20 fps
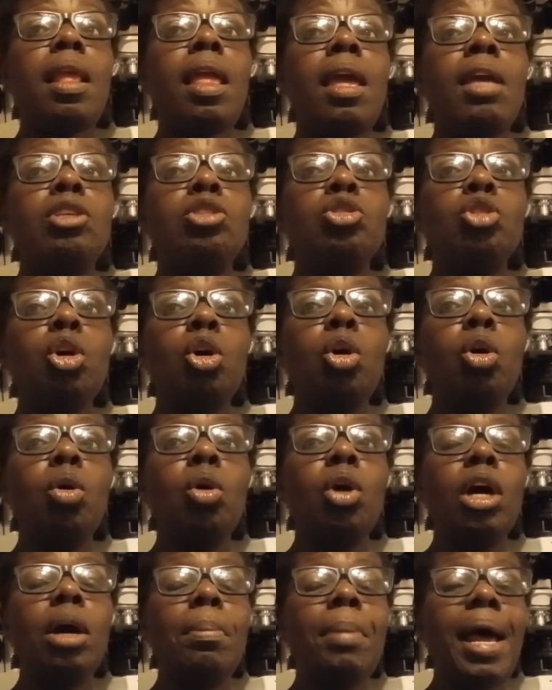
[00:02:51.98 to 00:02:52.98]
So
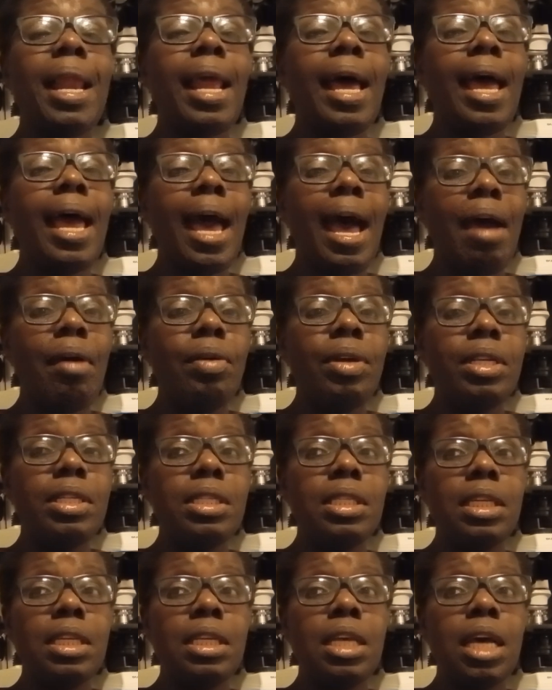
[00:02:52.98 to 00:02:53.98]
Kamala
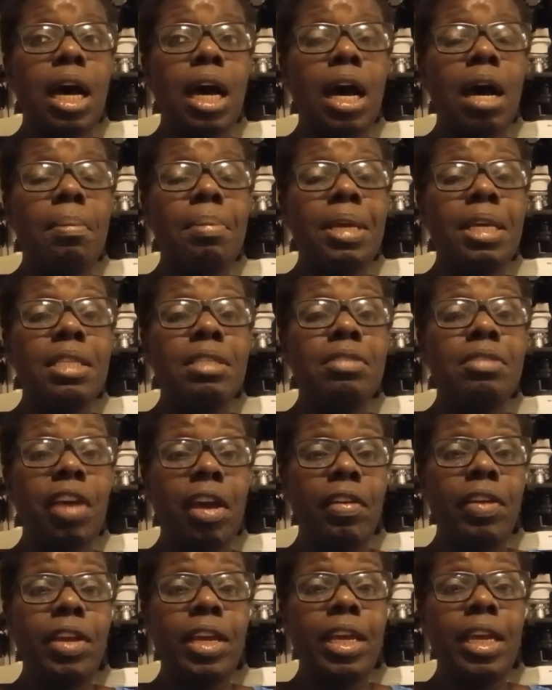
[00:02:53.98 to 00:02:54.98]
Harris um, is
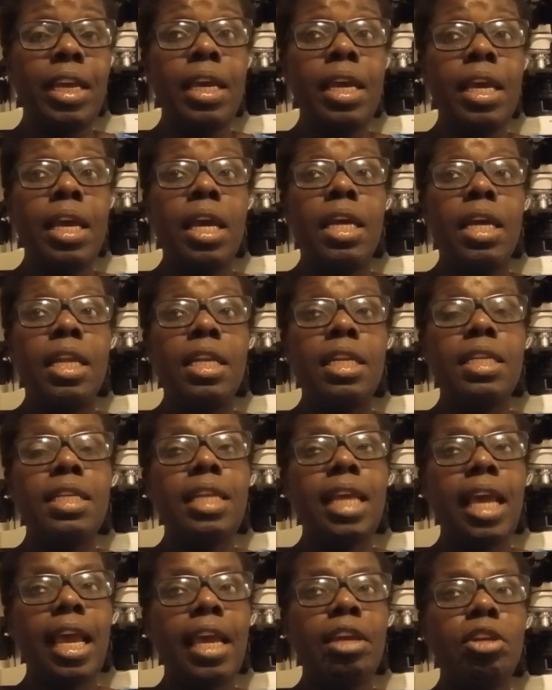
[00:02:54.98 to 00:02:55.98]
very
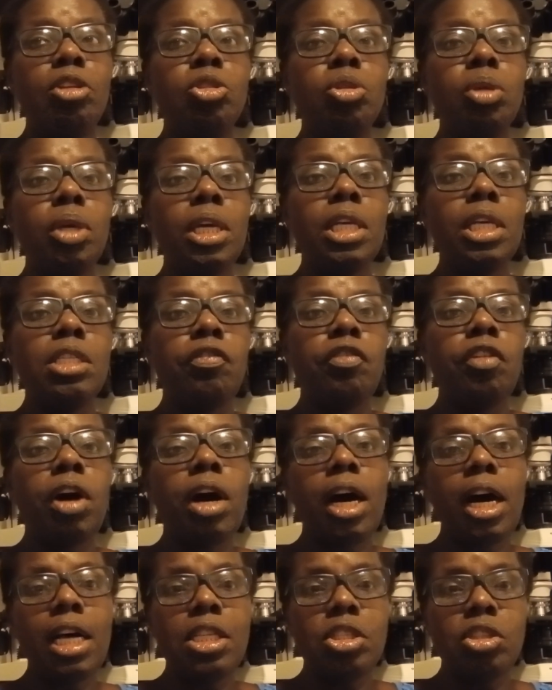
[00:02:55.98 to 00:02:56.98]
dangerous
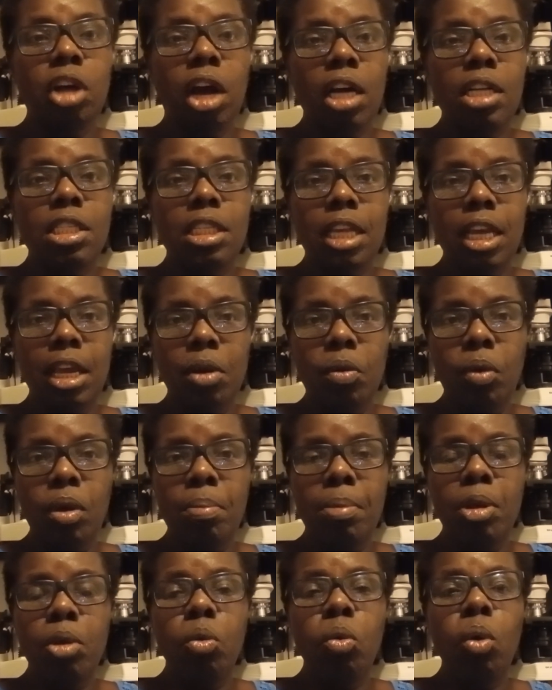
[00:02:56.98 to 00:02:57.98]
for us dark skinned
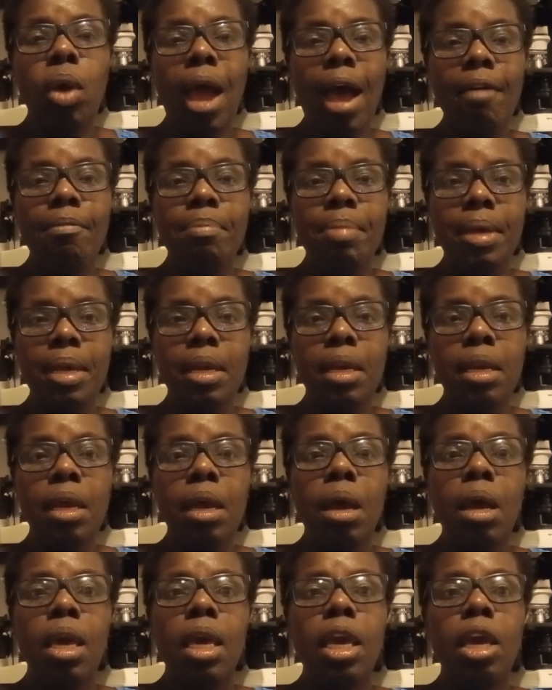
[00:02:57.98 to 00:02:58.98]
women who have been
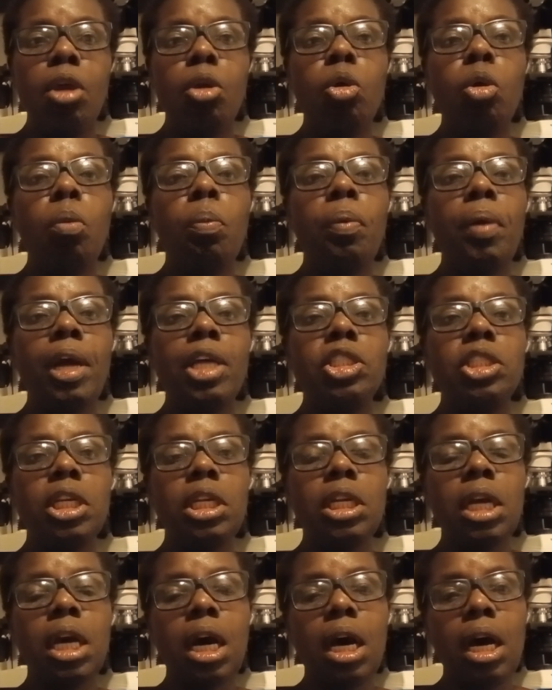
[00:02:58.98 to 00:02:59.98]
in
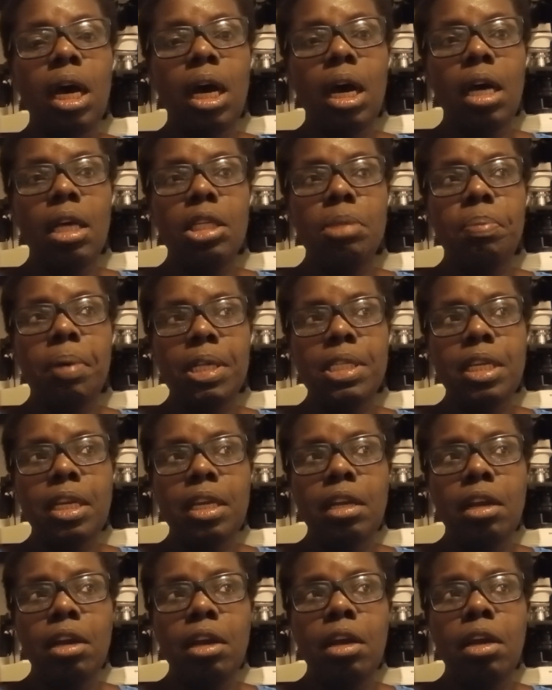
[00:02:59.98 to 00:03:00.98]
oppression
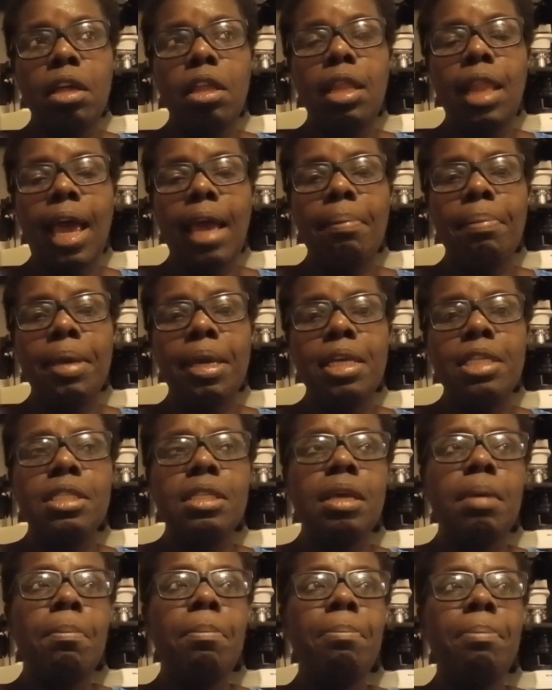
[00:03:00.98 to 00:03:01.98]
particular like
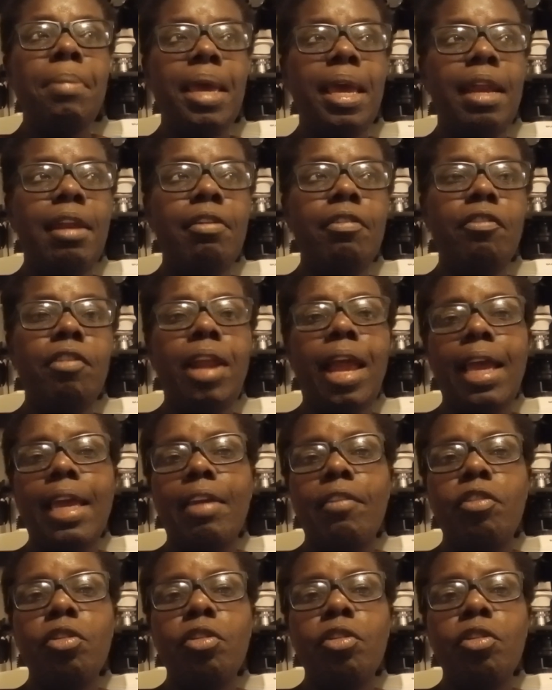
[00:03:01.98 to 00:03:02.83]
because men like if you